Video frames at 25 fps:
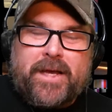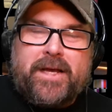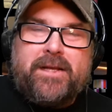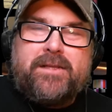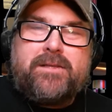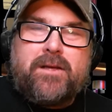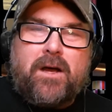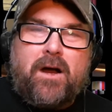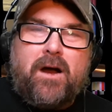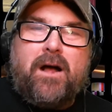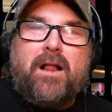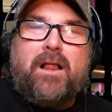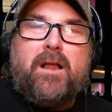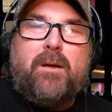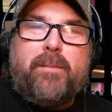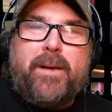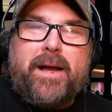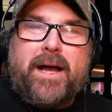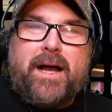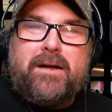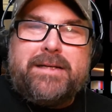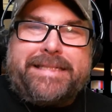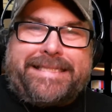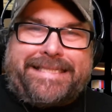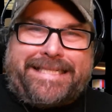It's all
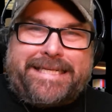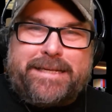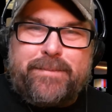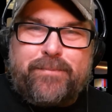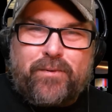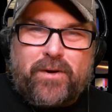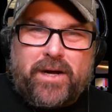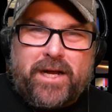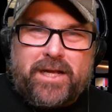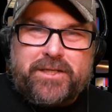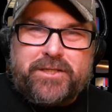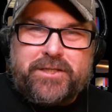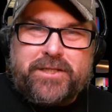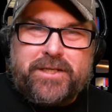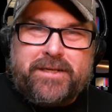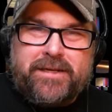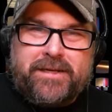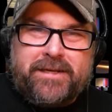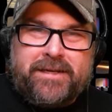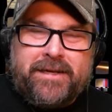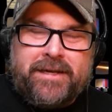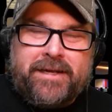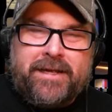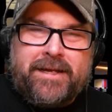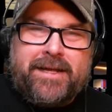about
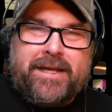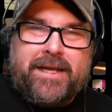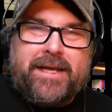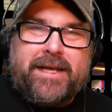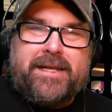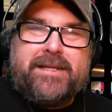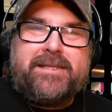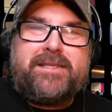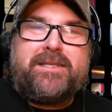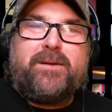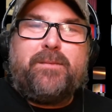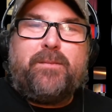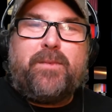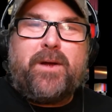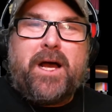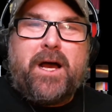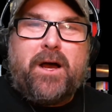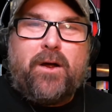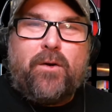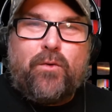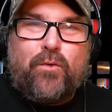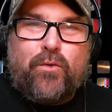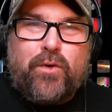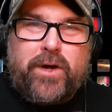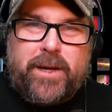depression. It's
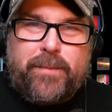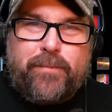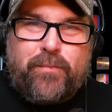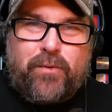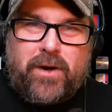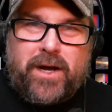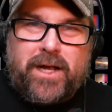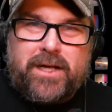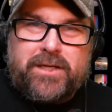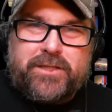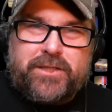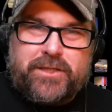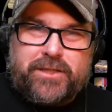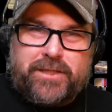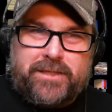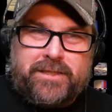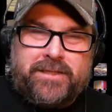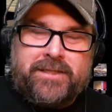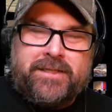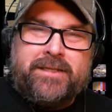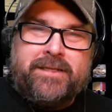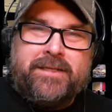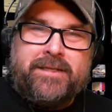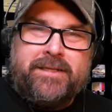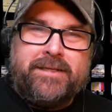about
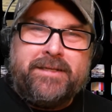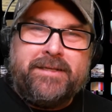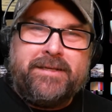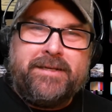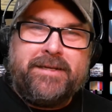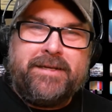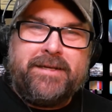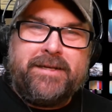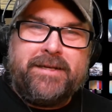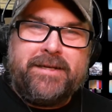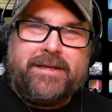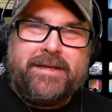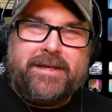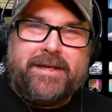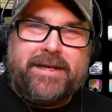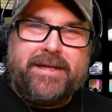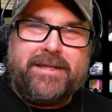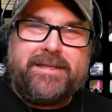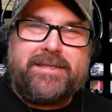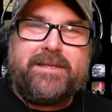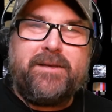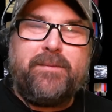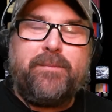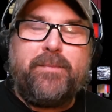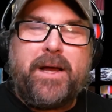repression.
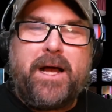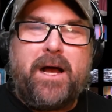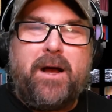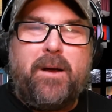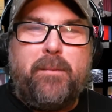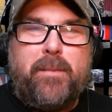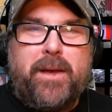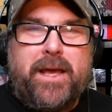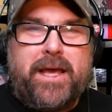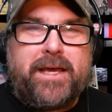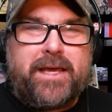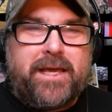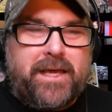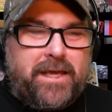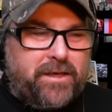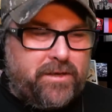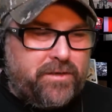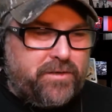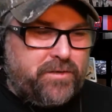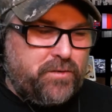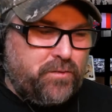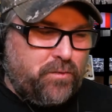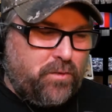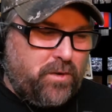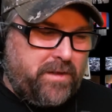It's about making
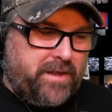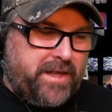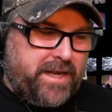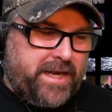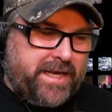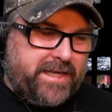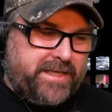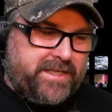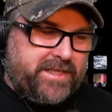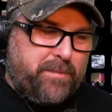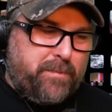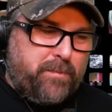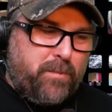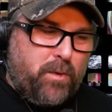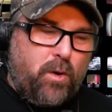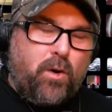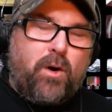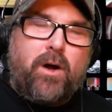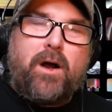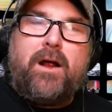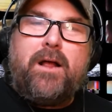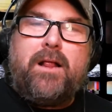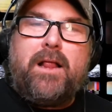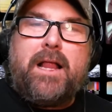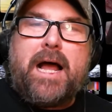sure that a
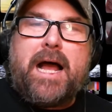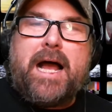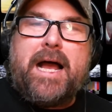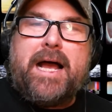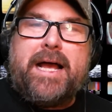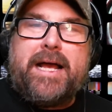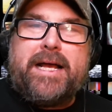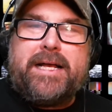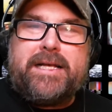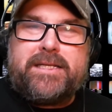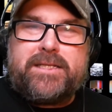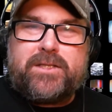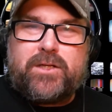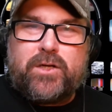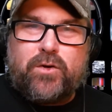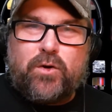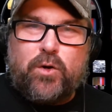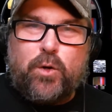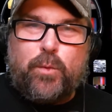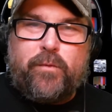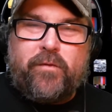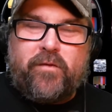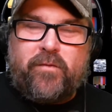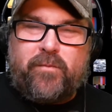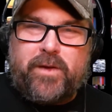demoralized
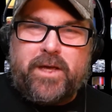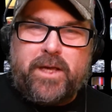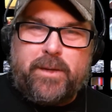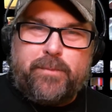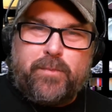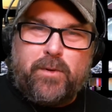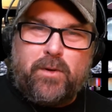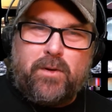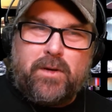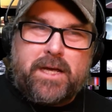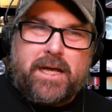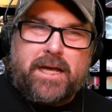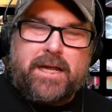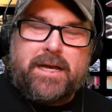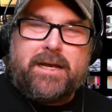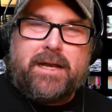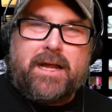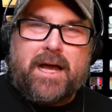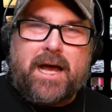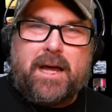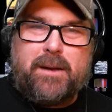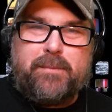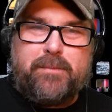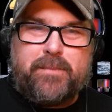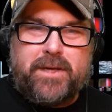group of people
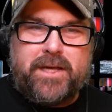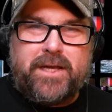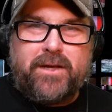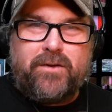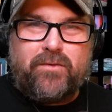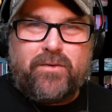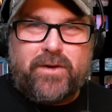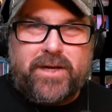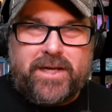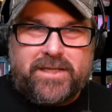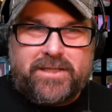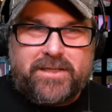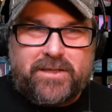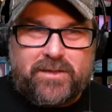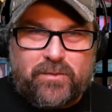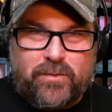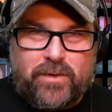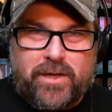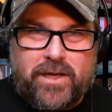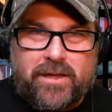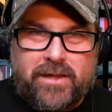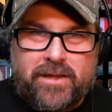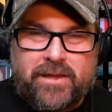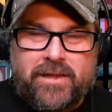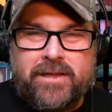cannot be reasoned
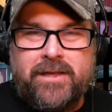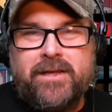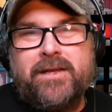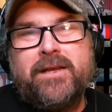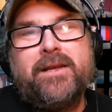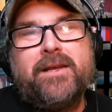with.